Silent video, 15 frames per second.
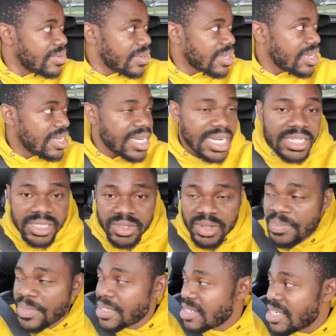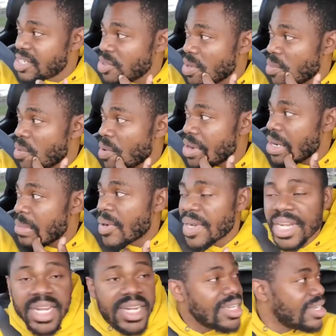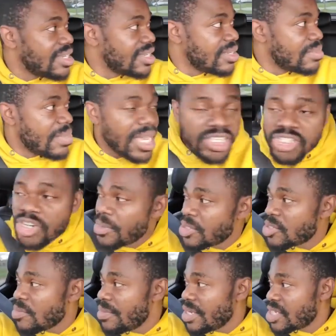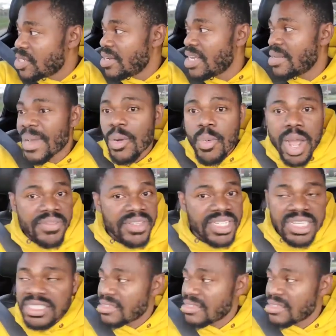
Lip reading: And then you are worried, but he said he has money. Okay, that is your business. You are worried about that.